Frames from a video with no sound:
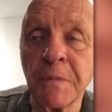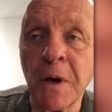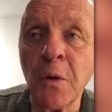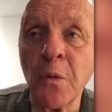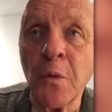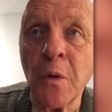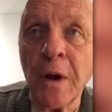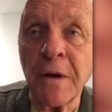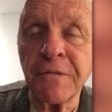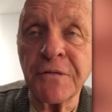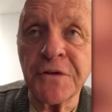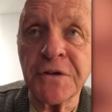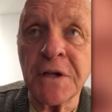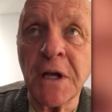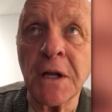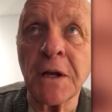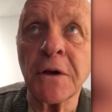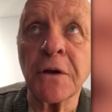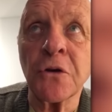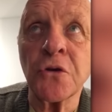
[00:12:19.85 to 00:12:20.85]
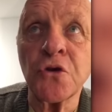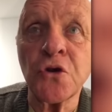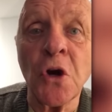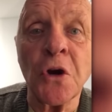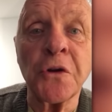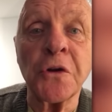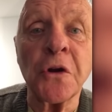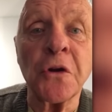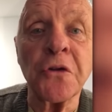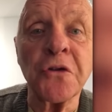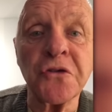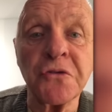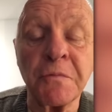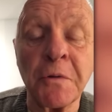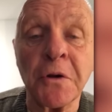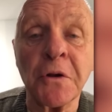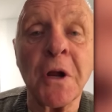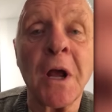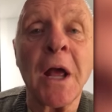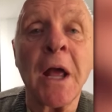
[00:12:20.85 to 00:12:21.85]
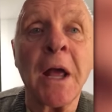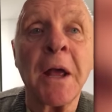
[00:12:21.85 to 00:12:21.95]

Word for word: My wife Stella, Johnny on the spot